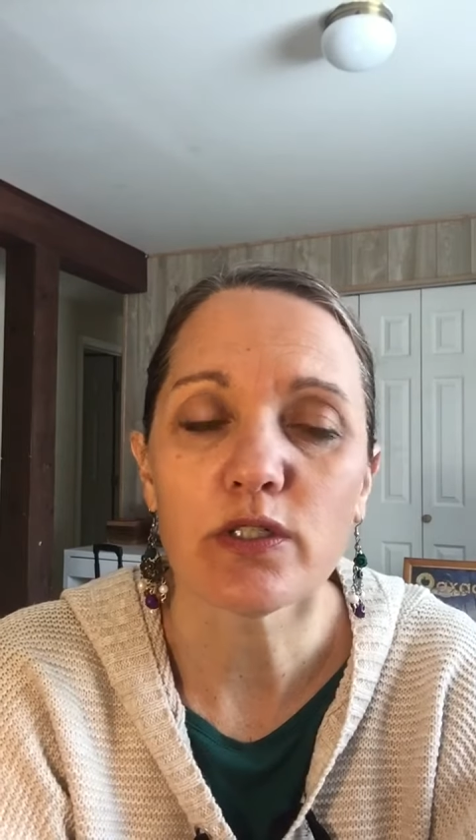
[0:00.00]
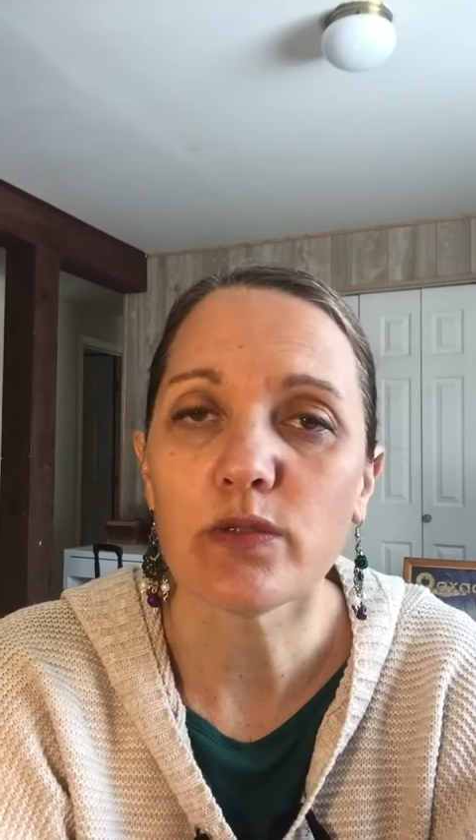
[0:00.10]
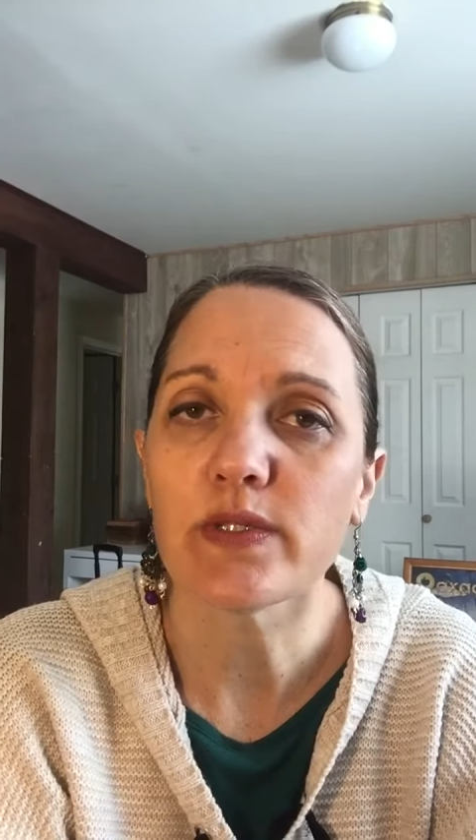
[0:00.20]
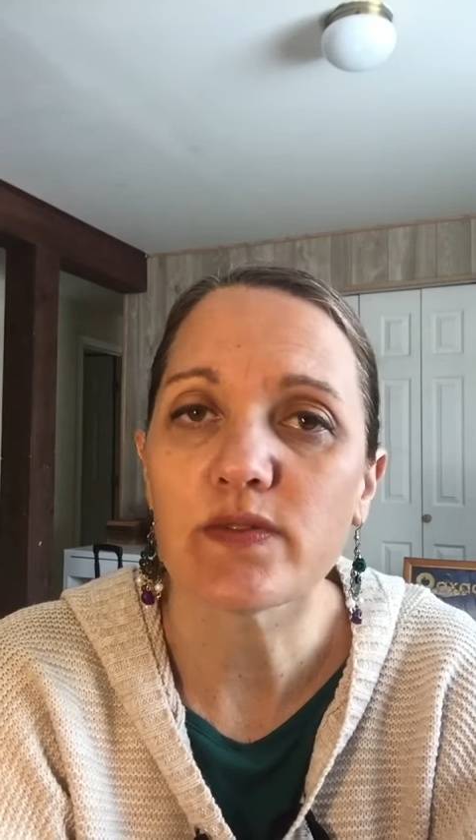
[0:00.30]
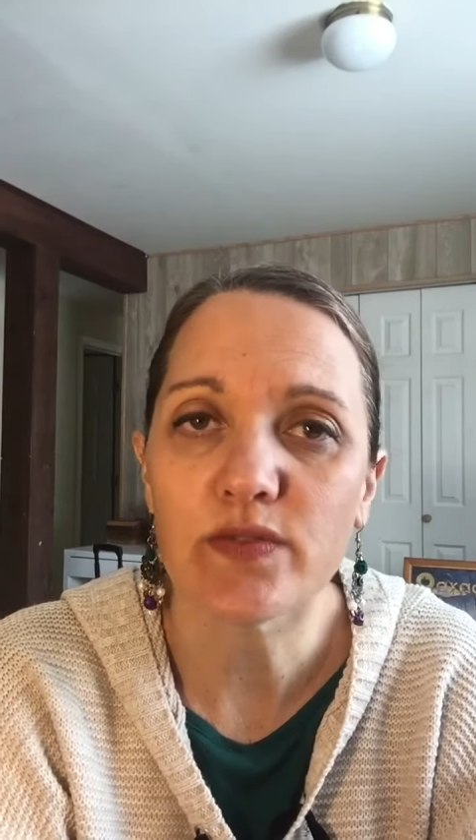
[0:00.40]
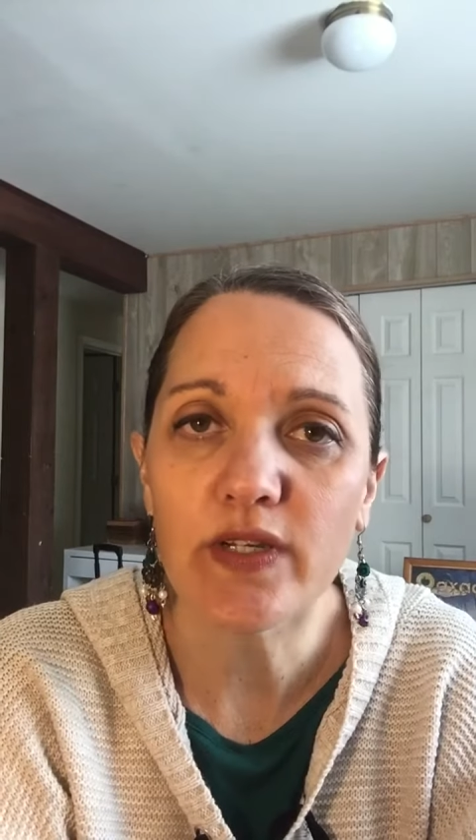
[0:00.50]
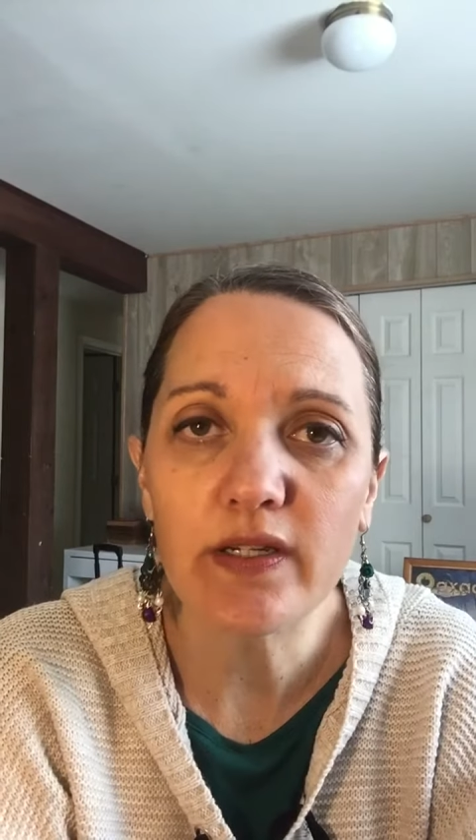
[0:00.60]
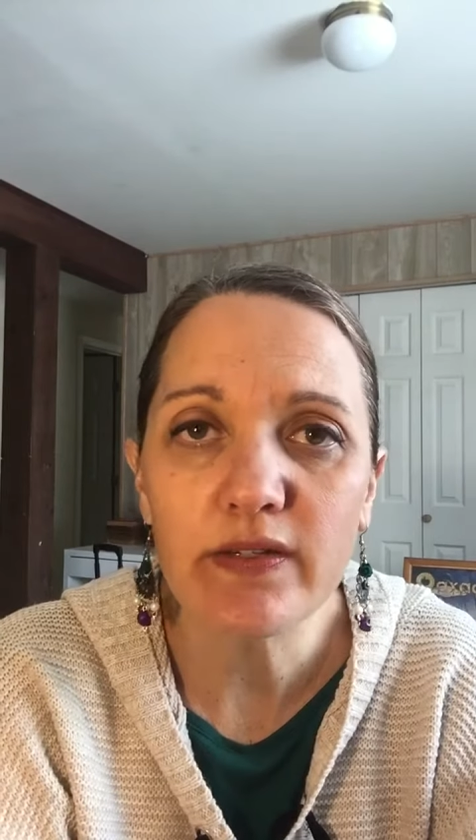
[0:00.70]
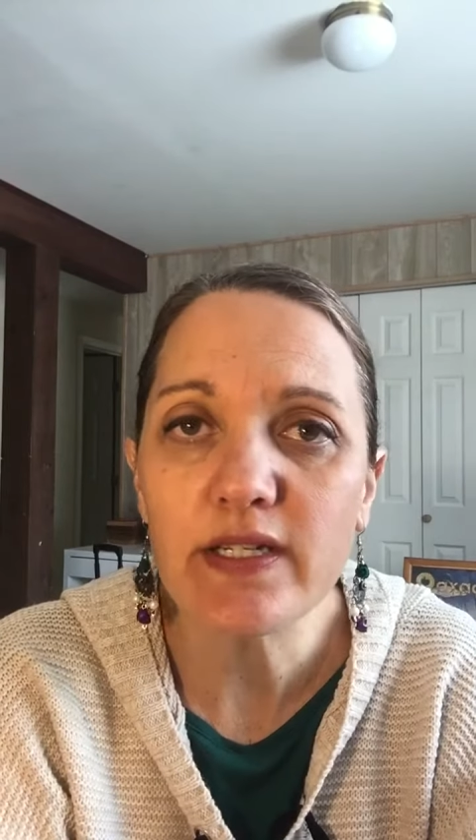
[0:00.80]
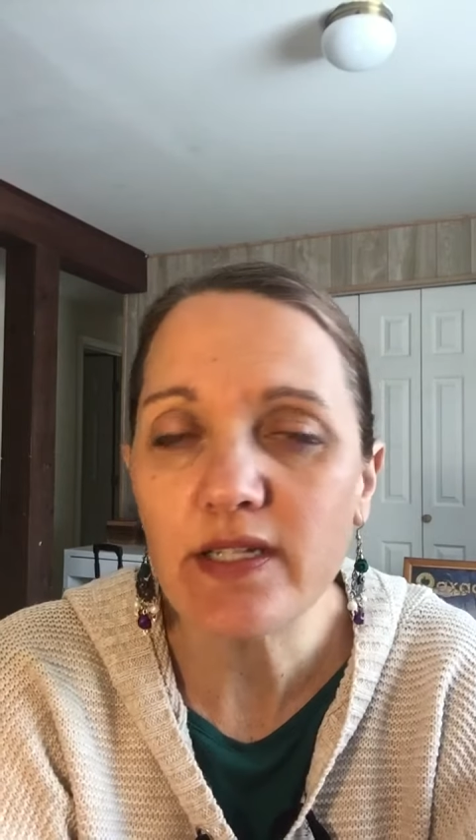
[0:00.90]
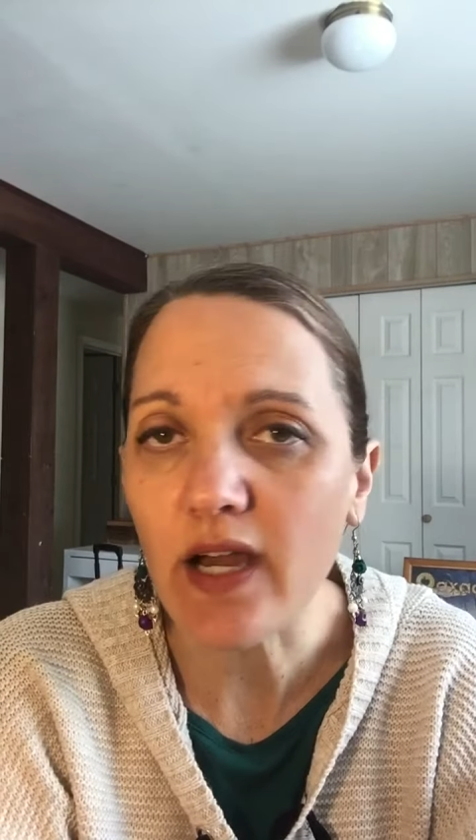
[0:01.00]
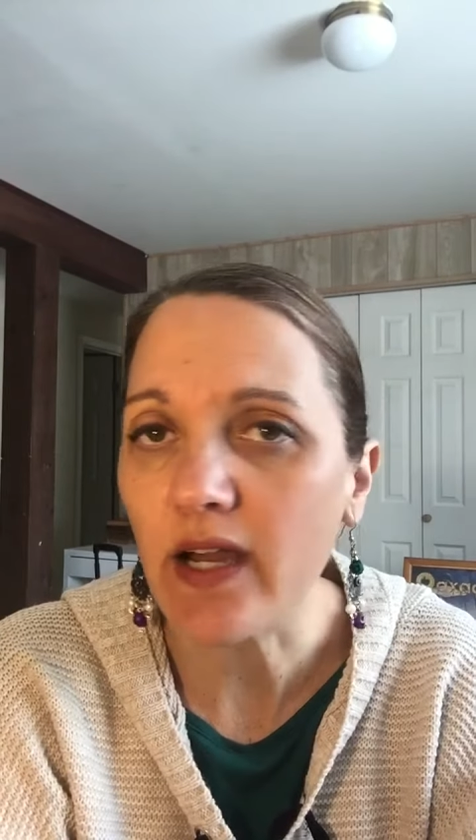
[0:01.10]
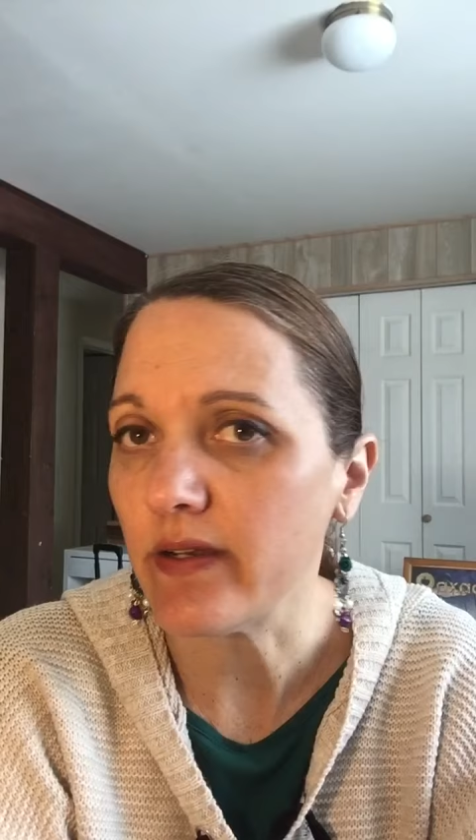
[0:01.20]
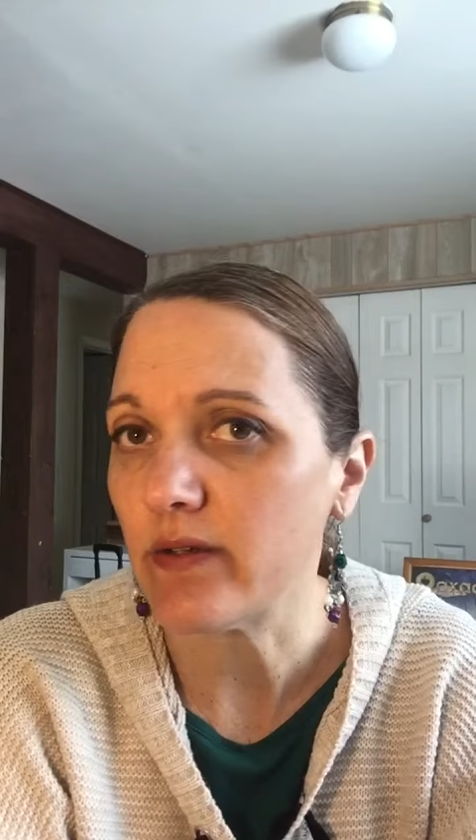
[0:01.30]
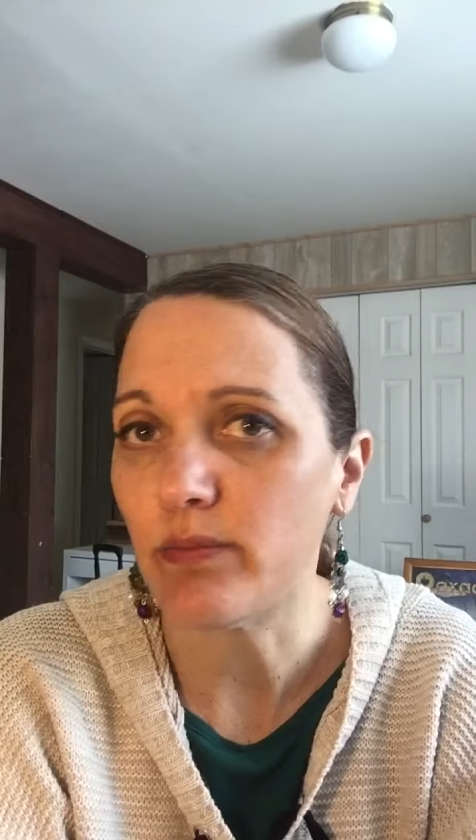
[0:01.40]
who was very tired